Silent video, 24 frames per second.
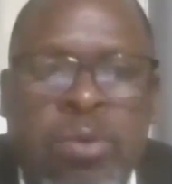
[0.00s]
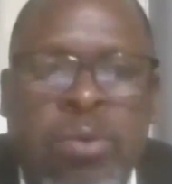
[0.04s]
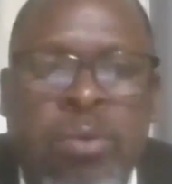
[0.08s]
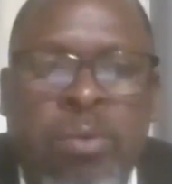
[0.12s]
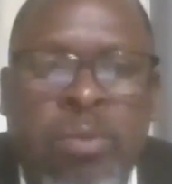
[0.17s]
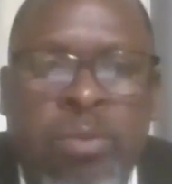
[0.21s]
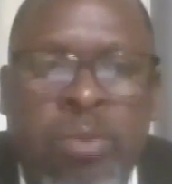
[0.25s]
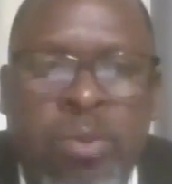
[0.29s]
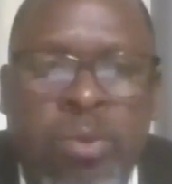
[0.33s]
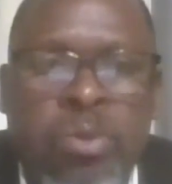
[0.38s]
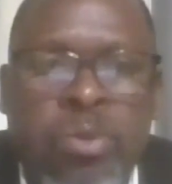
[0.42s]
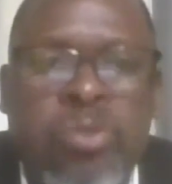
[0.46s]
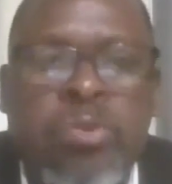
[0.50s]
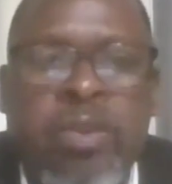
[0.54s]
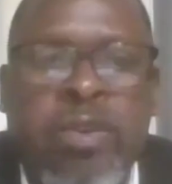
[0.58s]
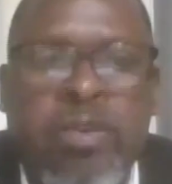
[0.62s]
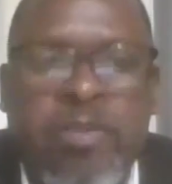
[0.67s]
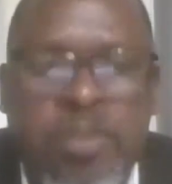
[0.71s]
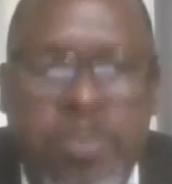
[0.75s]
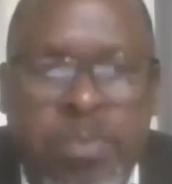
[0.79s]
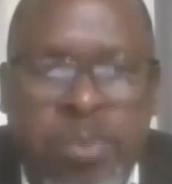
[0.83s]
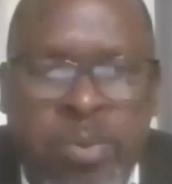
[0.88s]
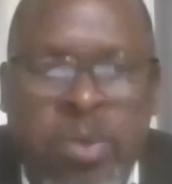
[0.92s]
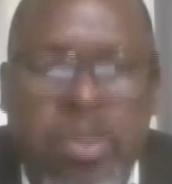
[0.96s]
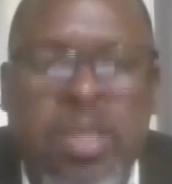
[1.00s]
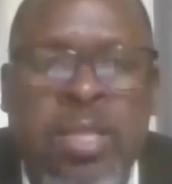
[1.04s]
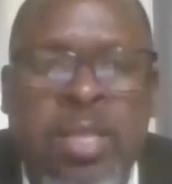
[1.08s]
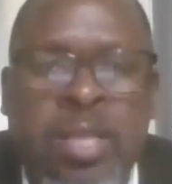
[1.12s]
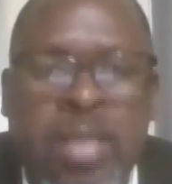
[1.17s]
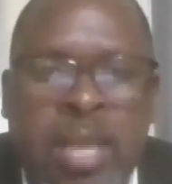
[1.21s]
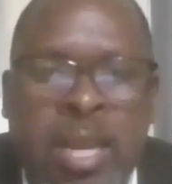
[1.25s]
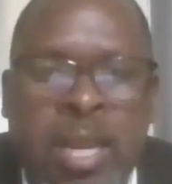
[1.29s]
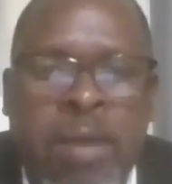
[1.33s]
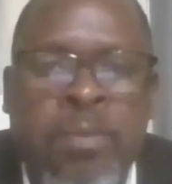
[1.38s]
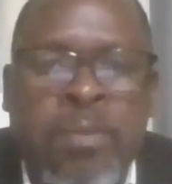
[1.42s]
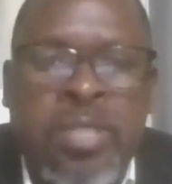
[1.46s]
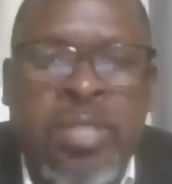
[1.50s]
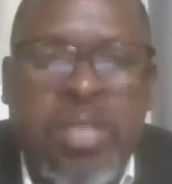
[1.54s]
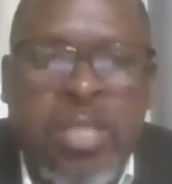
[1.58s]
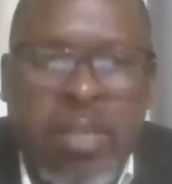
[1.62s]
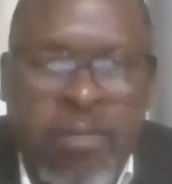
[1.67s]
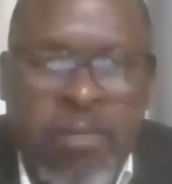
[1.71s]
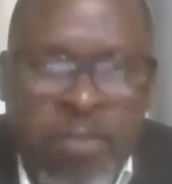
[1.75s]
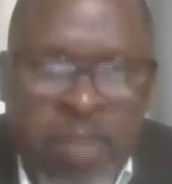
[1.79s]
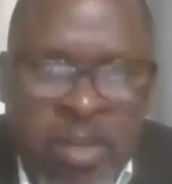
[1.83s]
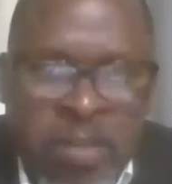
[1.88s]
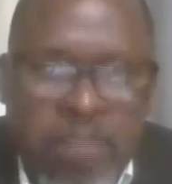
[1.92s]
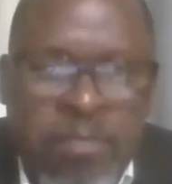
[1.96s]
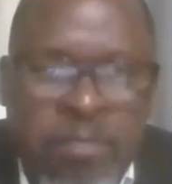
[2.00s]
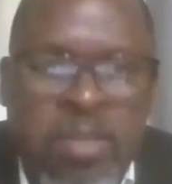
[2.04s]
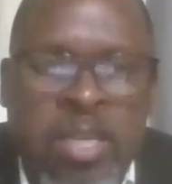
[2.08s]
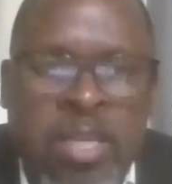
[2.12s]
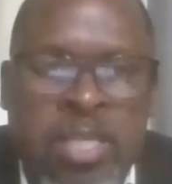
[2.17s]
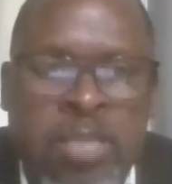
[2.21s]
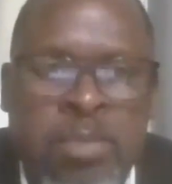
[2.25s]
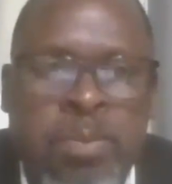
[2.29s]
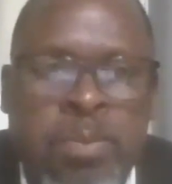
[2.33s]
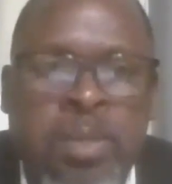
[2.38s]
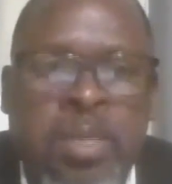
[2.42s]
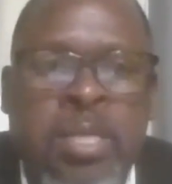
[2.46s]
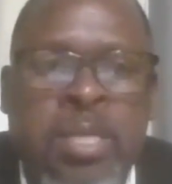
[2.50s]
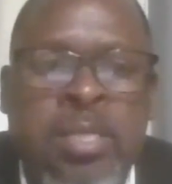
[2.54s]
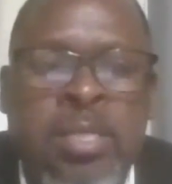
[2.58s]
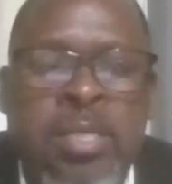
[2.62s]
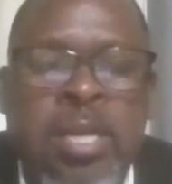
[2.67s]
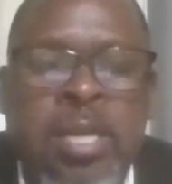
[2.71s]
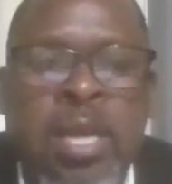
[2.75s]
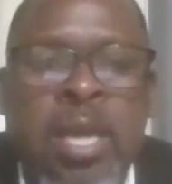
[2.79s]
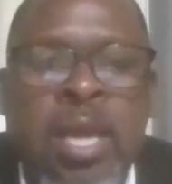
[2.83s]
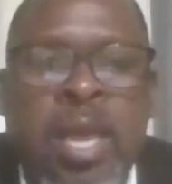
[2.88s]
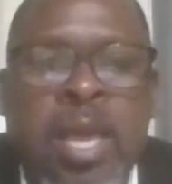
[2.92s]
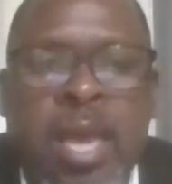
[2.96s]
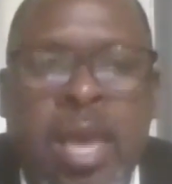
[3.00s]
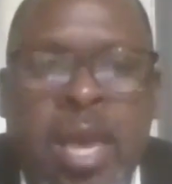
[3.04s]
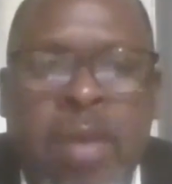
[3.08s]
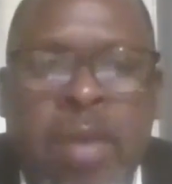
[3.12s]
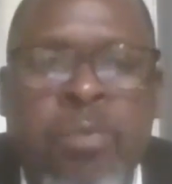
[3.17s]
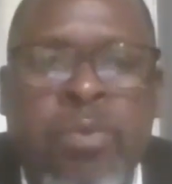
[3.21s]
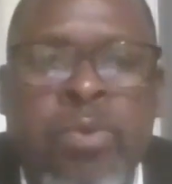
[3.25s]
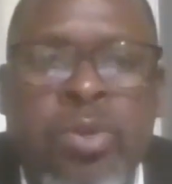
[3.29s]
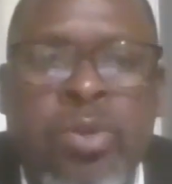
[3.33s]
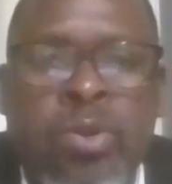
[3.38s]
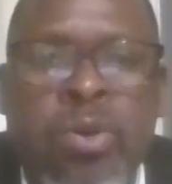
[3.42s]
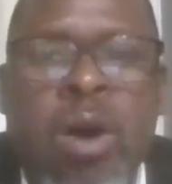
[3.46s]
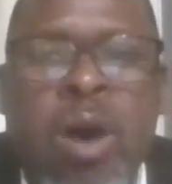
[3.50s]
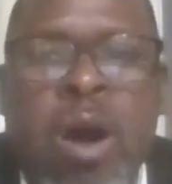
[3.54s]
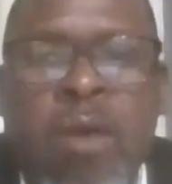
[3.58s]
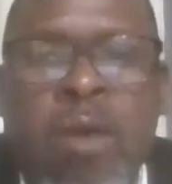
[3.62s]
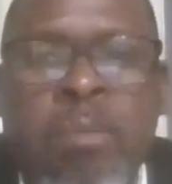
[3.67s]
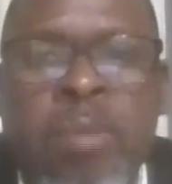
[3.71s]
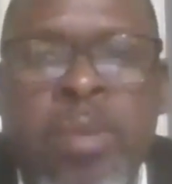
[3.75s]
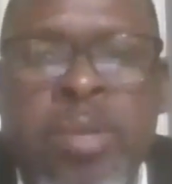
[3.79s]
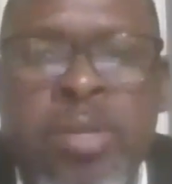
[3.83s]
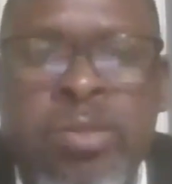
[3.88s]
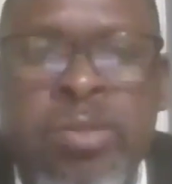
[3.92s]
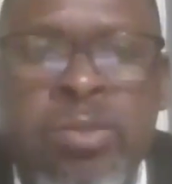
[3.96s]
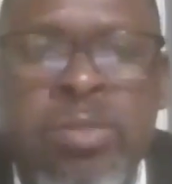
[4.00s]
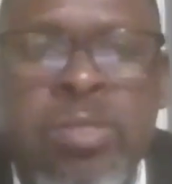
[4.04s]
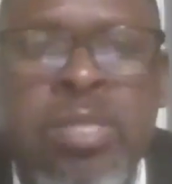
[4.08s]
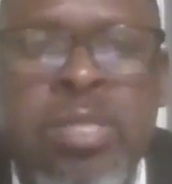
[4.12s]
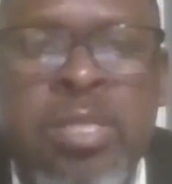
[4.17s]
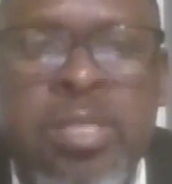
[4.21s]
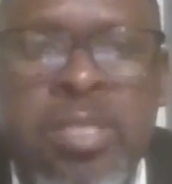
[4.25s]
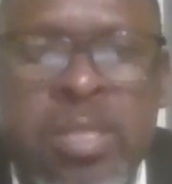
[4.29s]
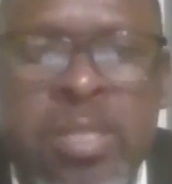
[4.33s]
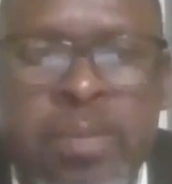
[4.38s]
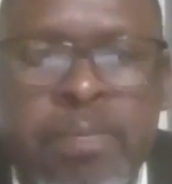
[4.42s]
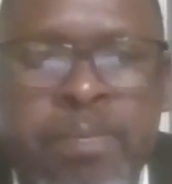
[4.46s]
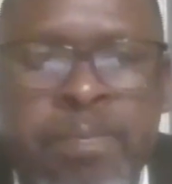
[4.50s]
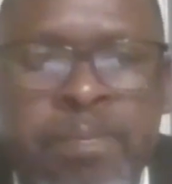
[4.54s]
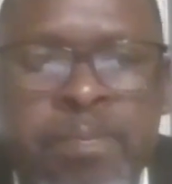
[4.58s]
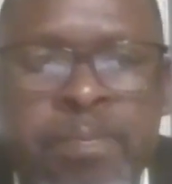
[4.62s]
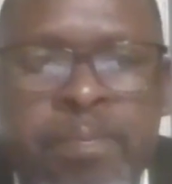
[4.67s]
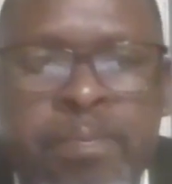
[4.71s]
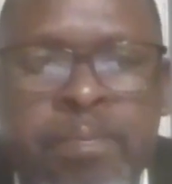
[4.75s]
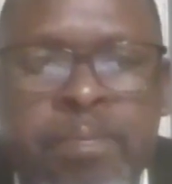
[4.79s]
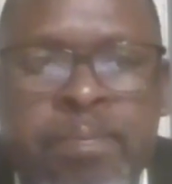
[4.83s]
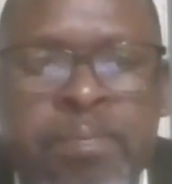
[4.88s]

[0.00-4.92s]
So those who have spoken the language and have lived the experience and will know how best to teach them